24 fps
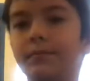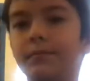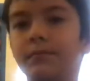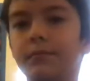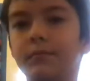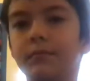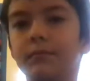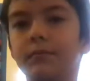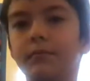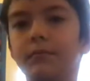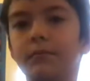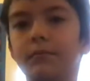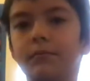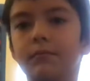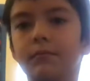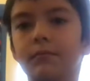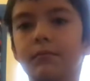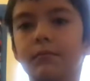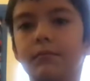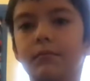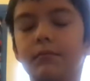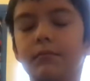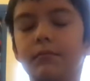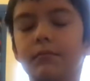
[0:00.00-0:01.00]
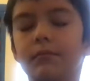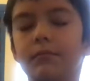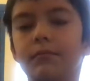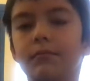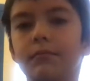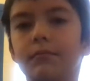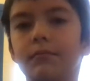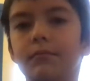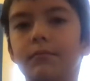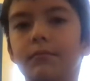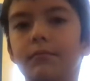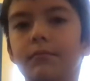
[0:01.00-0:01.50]

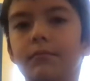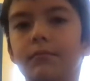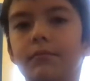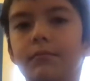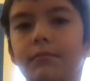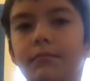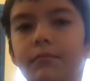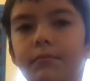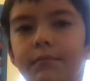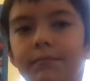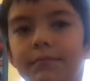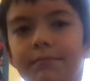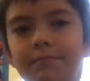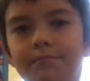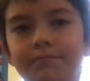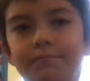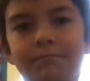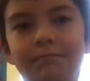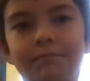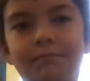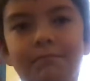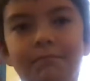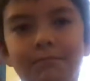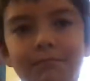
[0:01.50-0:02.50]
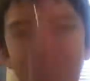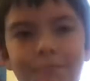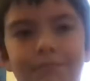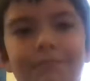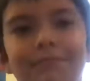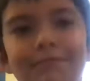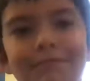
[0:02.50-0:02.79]
No one is speaking in this clip.